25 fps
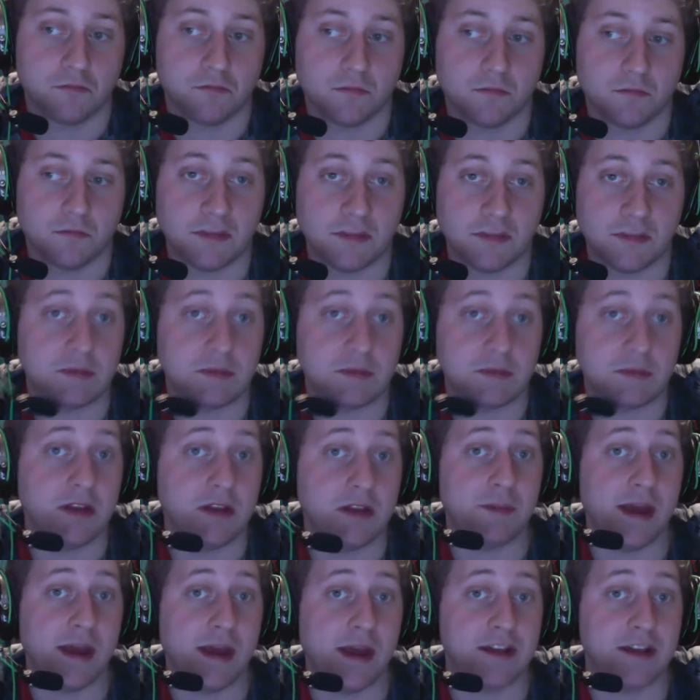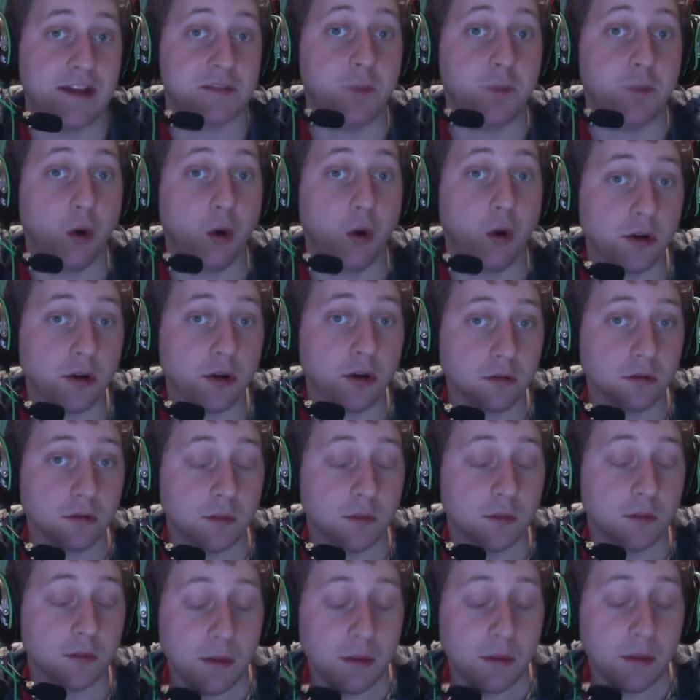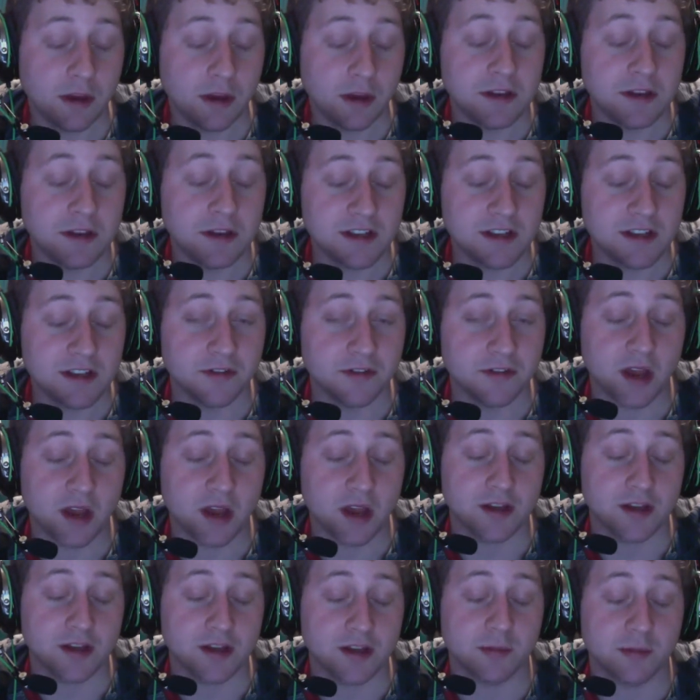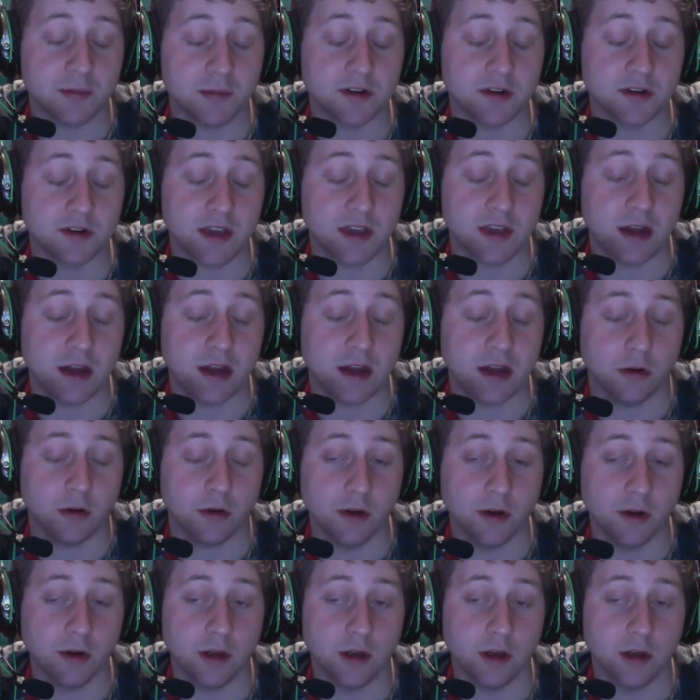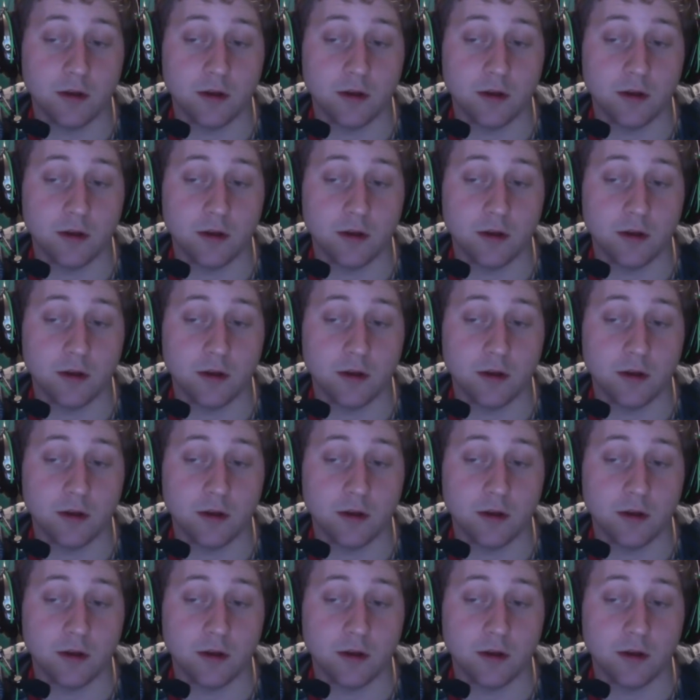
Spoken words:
Doesn't mean he was bad sport. Maybe it could be a separate category.